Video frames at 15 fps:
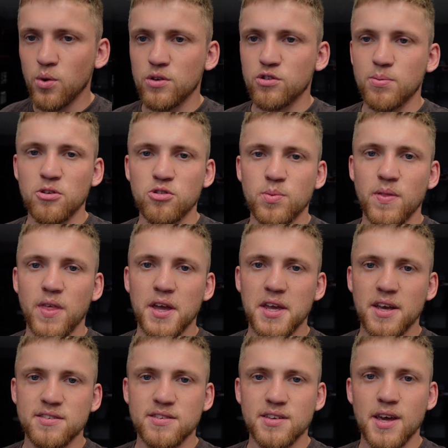It was supposed to be there
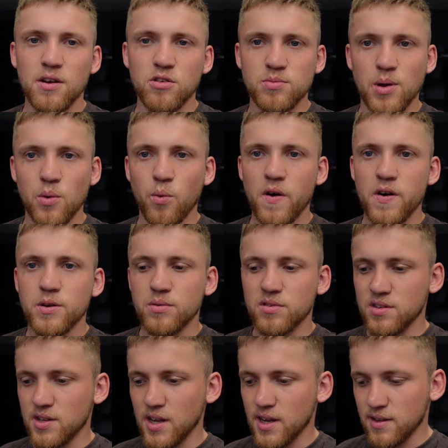yesterday and I was a bit worried because
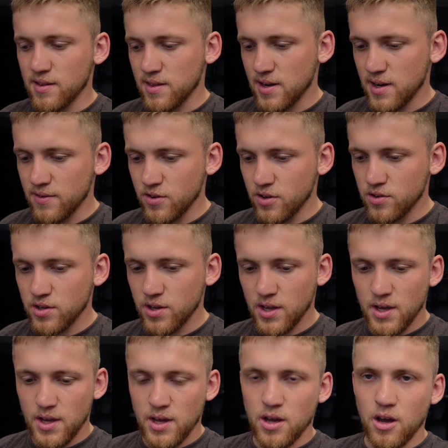it didn't get delivered.
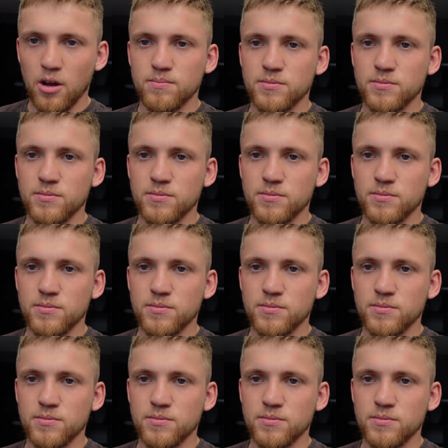So